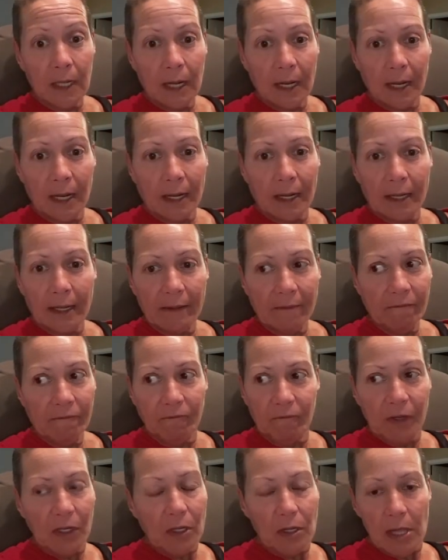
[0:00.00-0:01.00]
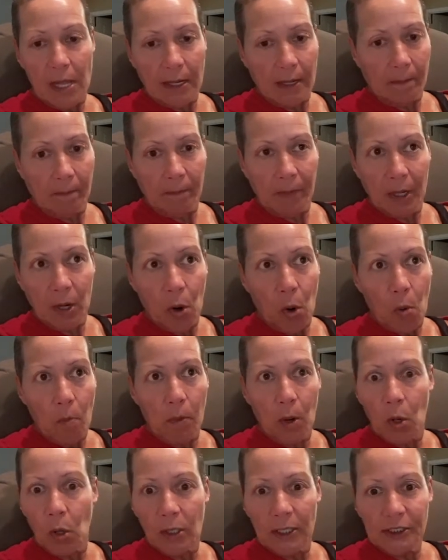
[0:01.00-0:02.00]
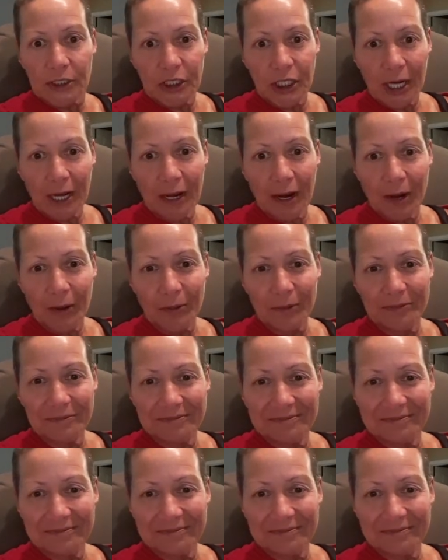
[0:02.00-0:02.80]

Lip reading: I feel like a big old bowl of Jello.